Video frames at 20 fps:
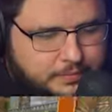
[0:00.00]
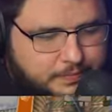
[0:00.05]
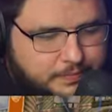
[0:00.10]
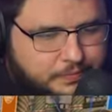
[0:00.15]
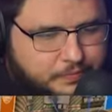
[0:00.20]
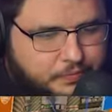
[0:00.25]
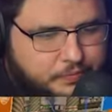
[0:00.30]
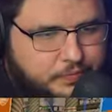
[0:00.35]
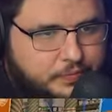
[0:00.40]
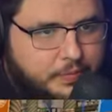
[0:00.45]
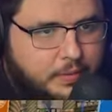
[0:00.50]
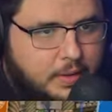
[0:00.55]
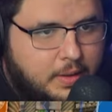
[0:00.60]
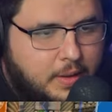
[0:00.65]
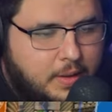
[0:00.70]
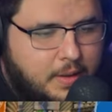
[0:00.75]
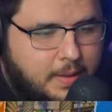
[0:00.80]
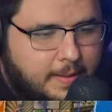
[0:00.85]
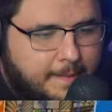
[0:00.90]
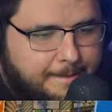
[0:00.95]
I am uh, right
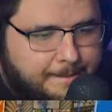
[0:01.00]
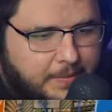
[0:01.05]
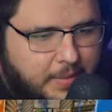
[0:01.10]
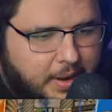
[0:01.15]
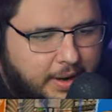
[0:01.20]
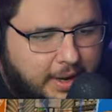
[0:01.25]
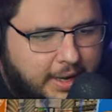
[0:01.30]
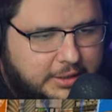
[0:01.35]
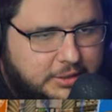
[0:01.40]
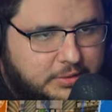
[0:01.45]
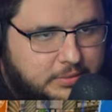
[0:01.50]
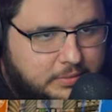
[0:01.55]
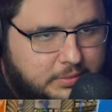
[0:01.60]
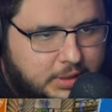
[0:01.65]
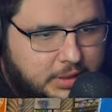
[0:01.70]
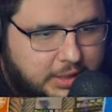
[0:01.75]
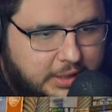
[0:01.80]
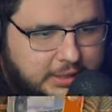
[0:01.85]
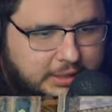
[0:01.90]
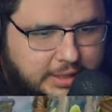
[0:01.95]
side. I got you. You
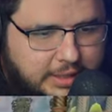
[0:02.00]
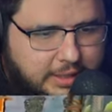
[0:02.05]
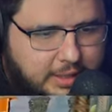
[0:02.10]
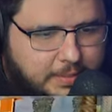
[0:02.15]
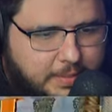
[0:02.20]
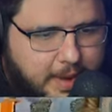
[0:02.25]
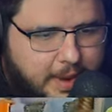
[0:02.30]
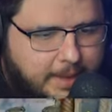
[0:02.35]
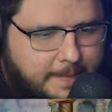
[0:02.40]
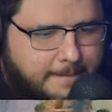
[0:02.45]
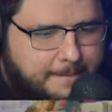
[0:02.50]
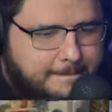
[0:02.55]
can easily come back.